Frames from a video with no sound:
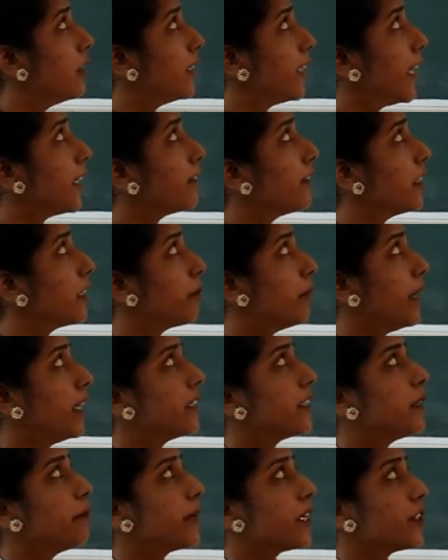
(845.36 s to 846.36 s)
Nothing
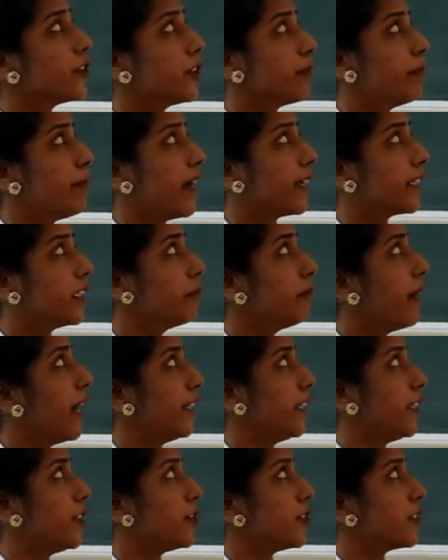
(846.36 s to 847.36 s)
but the pressure packing
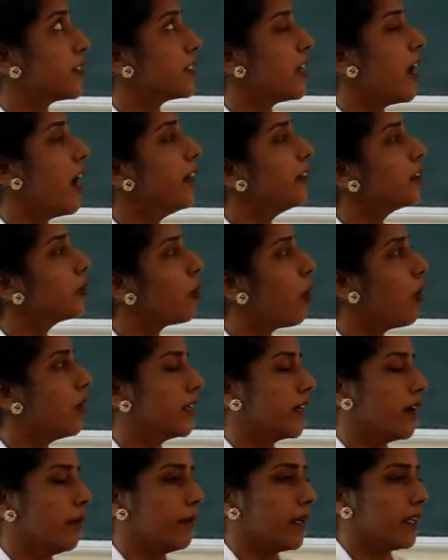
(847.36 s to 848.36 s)
bandages and
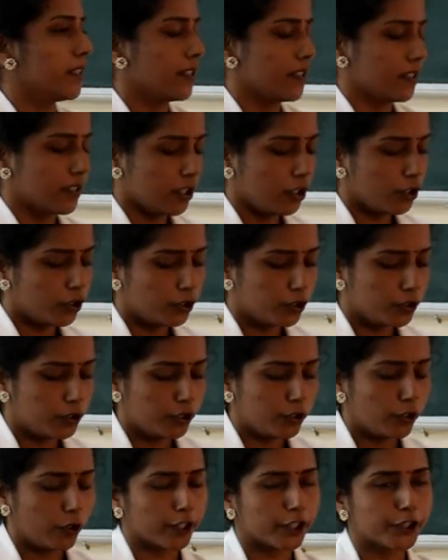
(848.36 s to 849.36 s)
cold compresses.
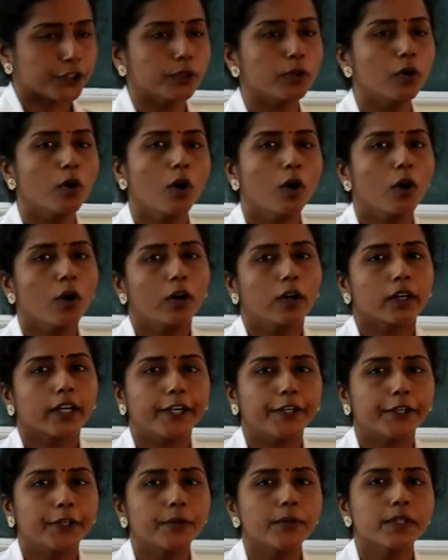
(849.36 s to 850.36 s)
In order to
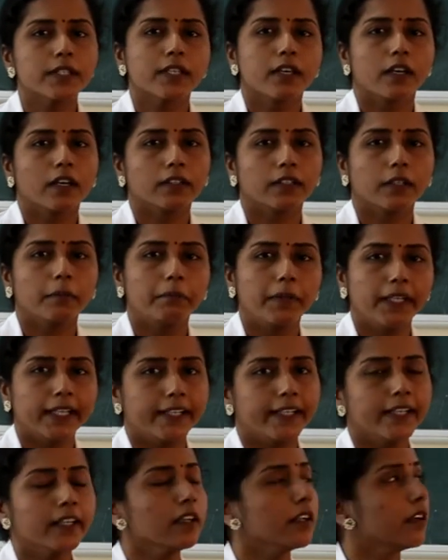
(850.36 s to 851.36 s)
reduce the
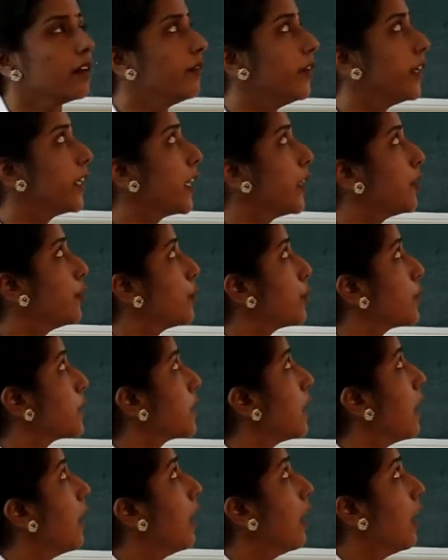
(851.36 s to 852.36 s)
bleeding, we can use
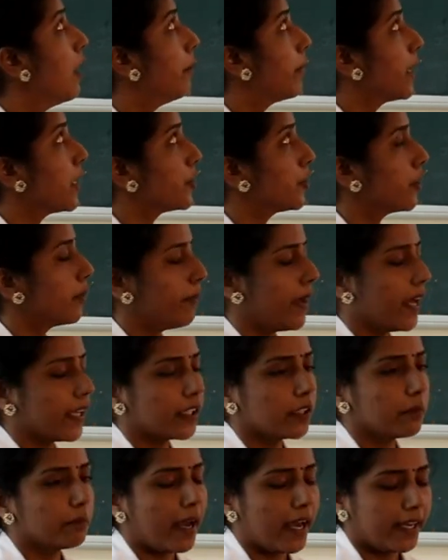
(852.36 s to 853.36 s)
the pressure
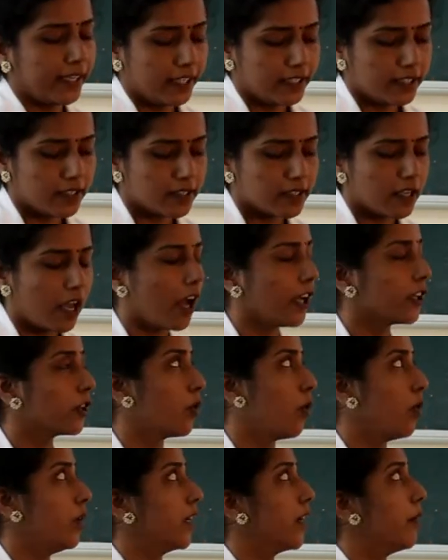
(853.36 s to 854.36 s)
packing bandages and
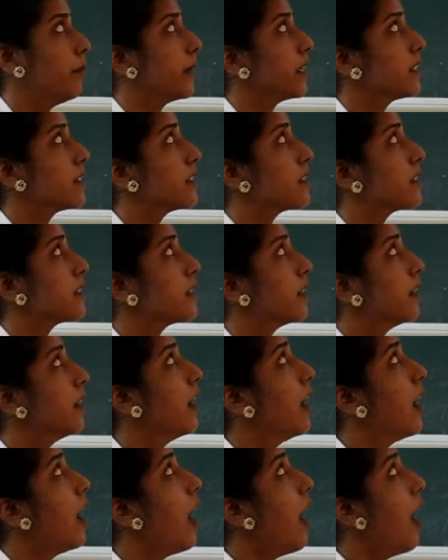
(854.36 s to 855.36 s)
cold compresses.
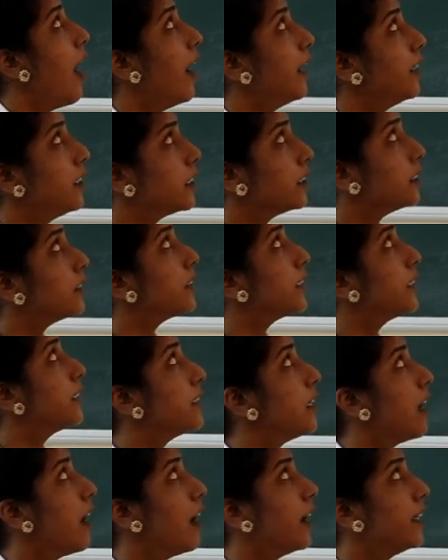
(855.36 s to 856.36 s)
And
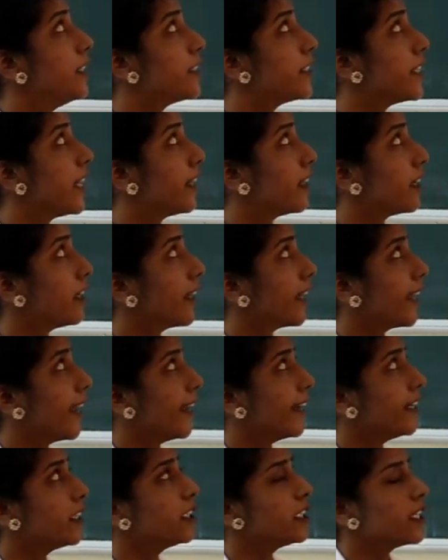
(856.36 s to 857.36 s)
in general
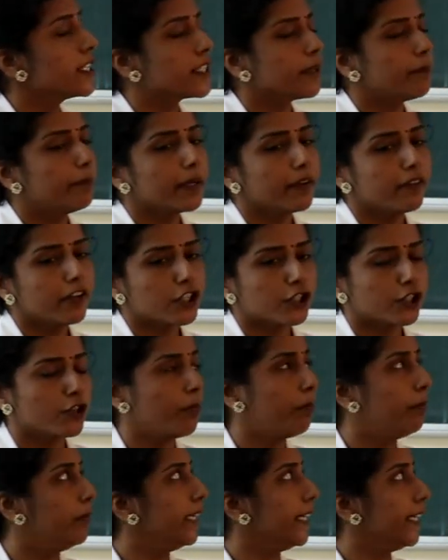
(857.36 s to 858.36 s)
care, it is a prevention
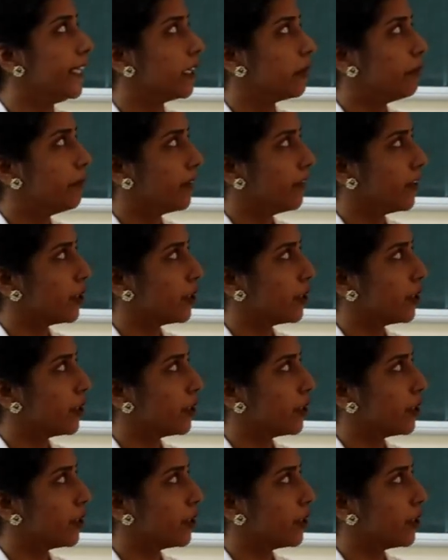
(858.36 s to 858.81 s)
of bleeding